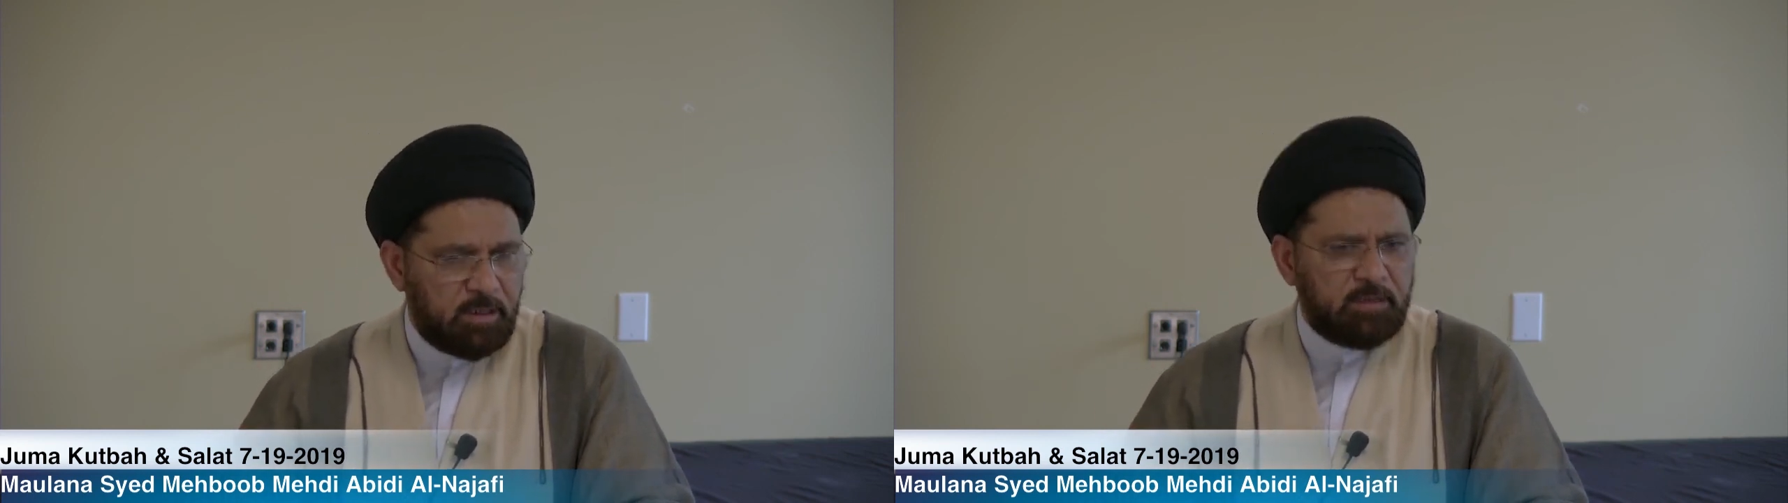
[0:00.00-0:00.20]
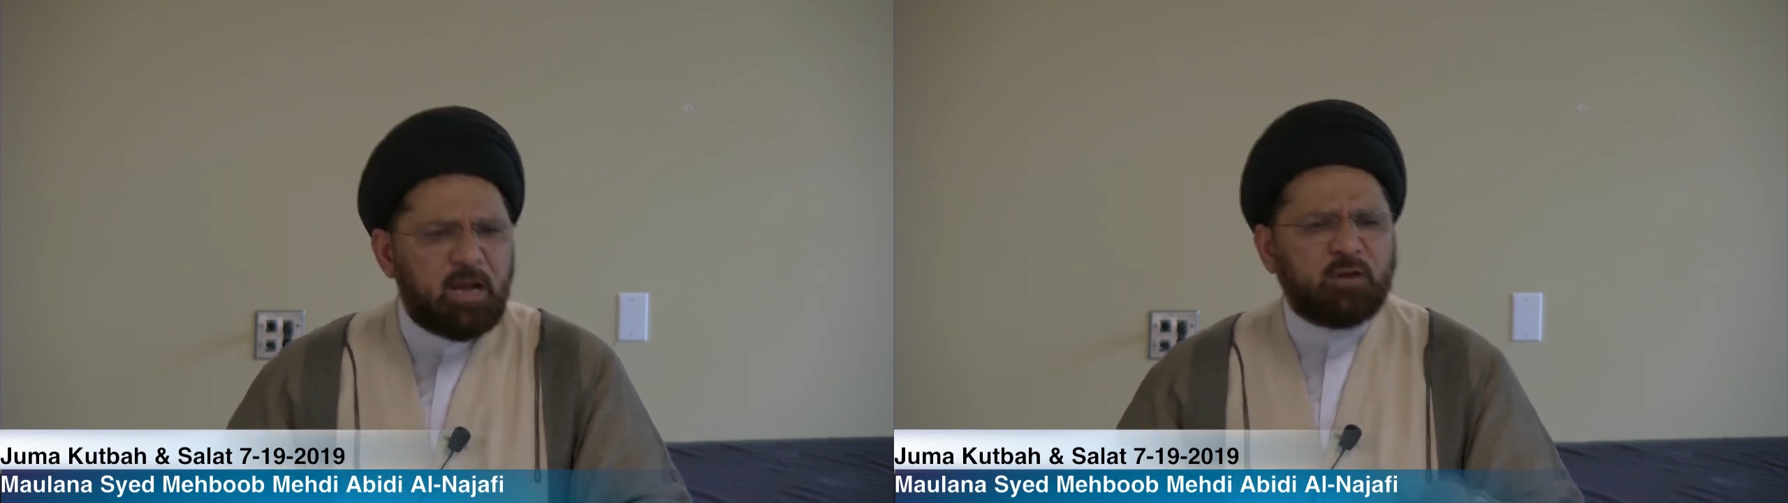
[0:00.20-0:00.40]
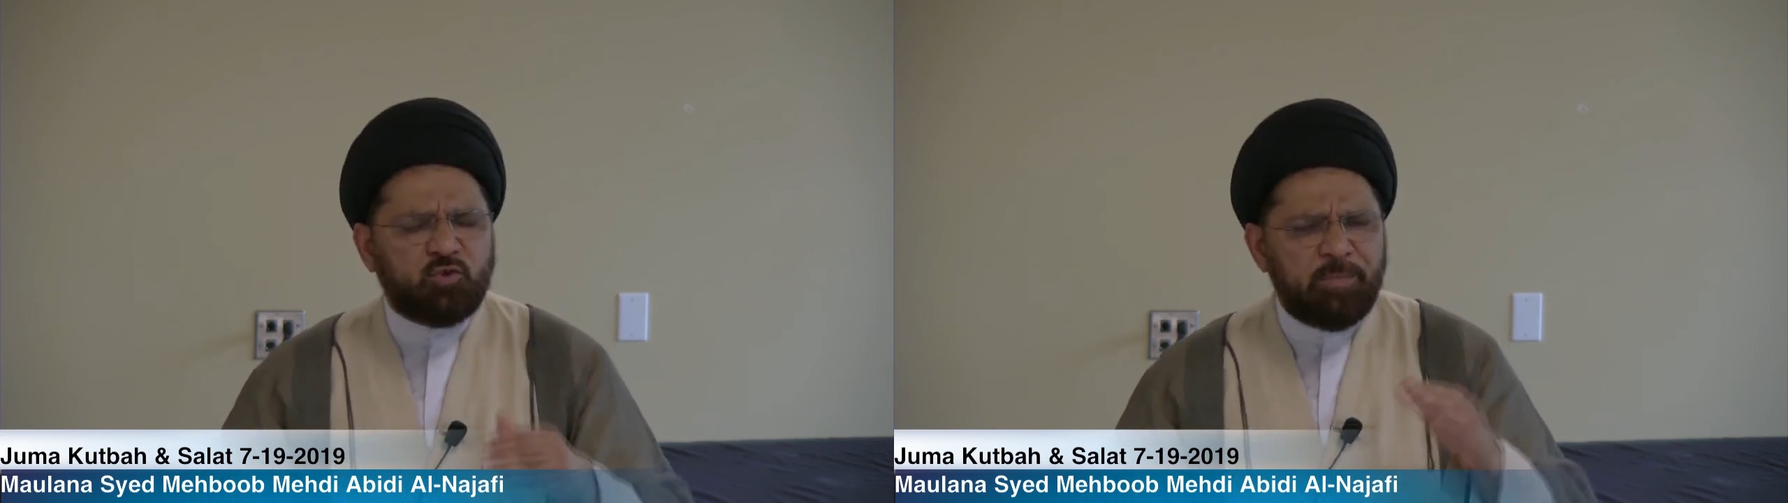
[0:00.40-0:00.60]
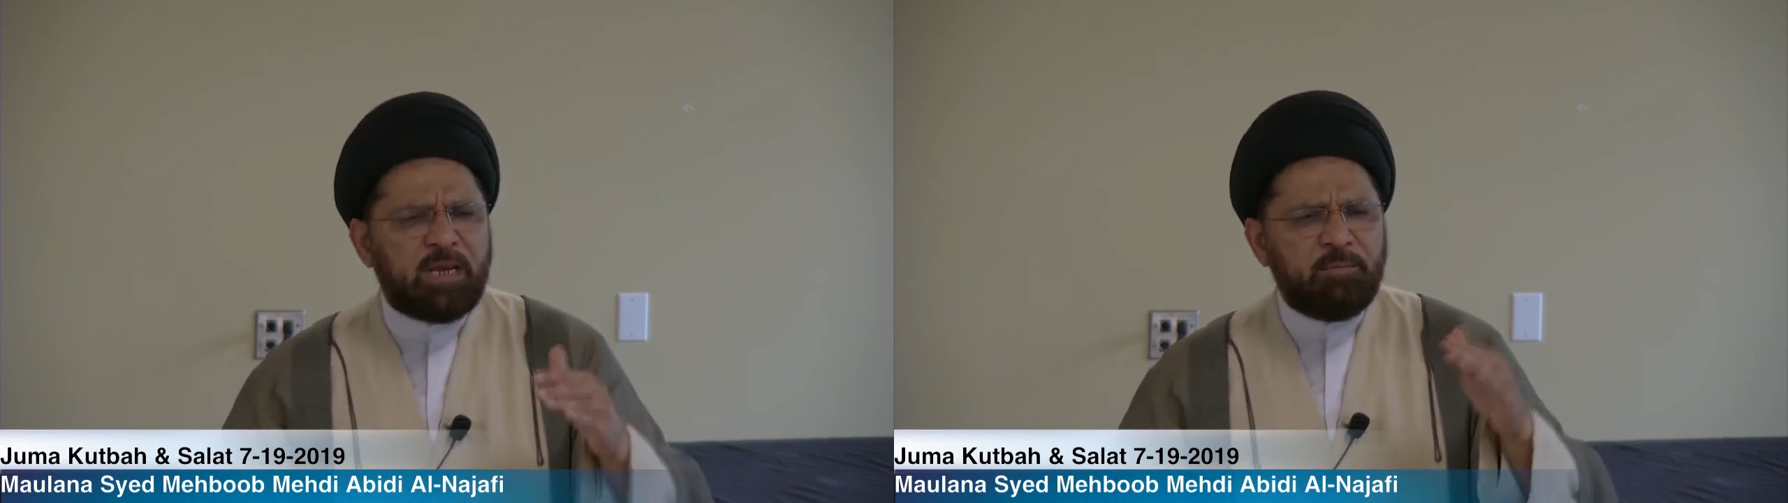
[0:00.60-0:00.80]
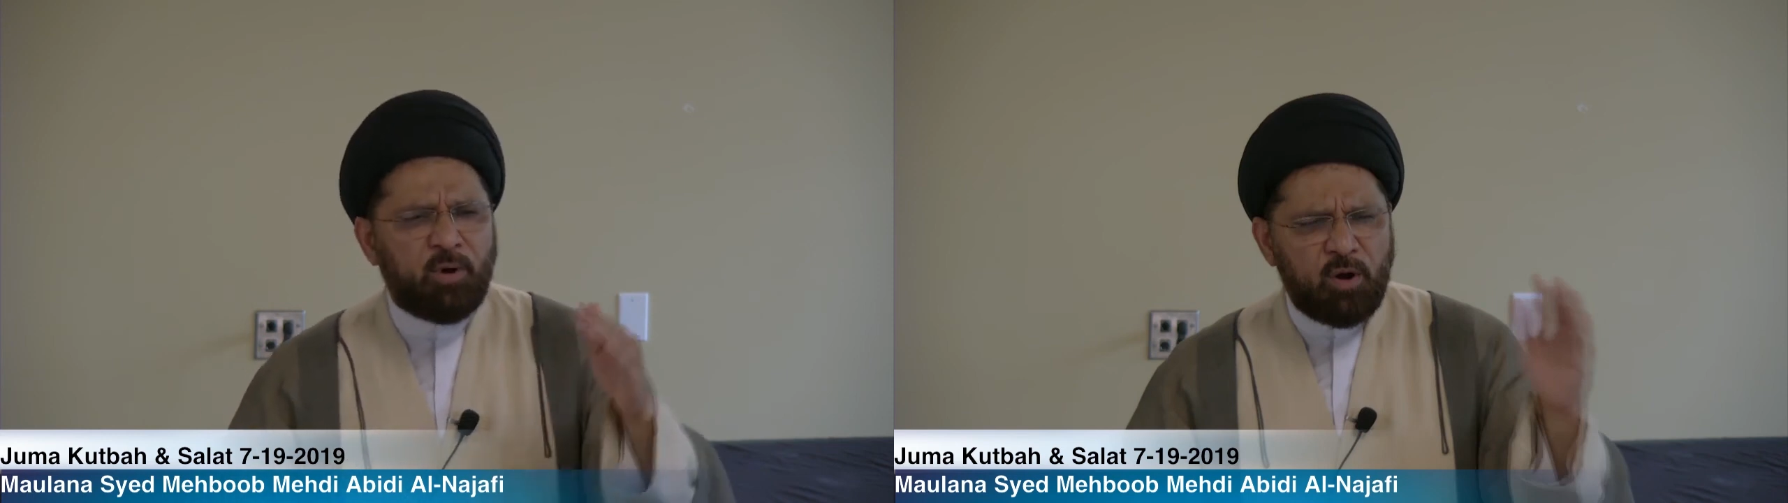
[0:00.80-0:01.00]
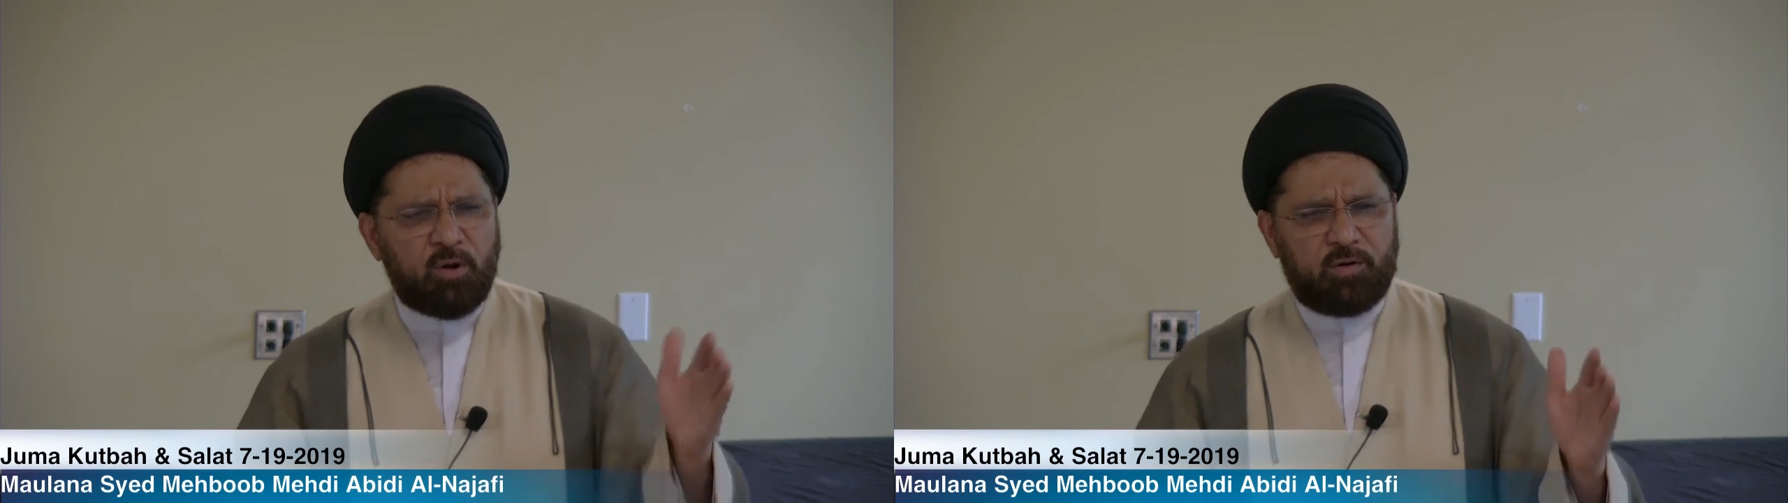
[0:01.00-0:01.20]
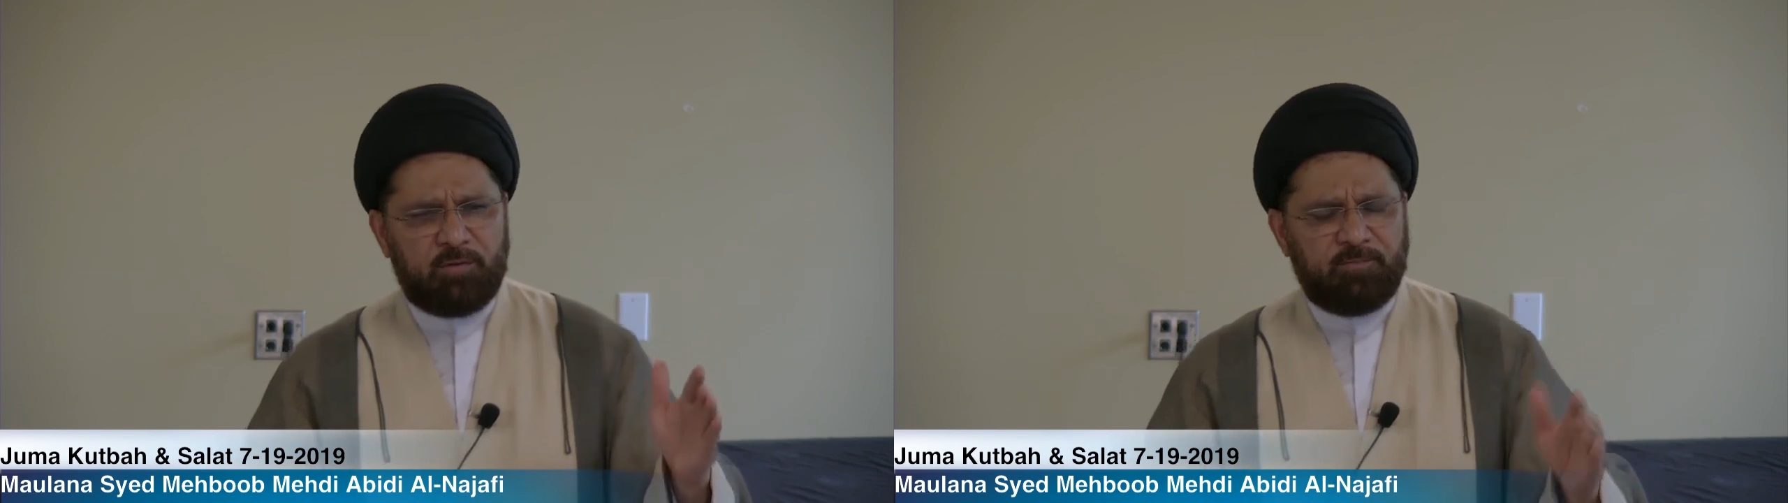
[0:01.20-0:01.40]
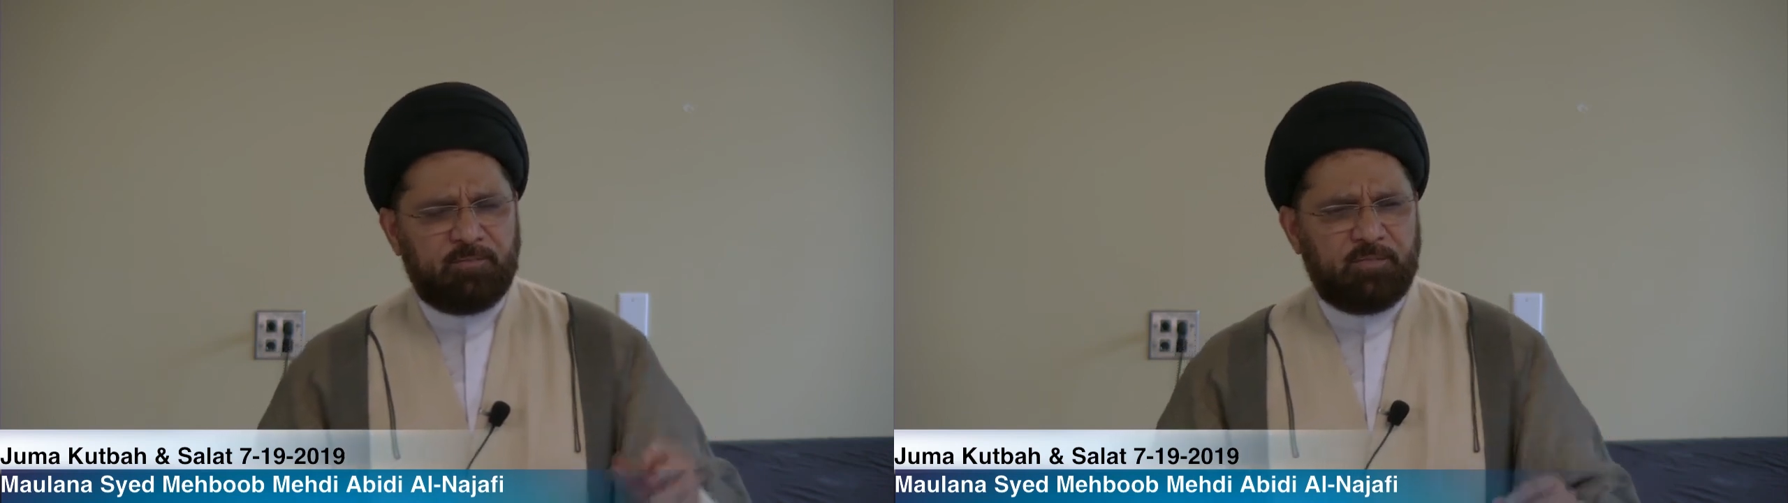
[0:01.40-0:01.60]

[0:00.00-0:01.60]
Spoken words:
There are so many more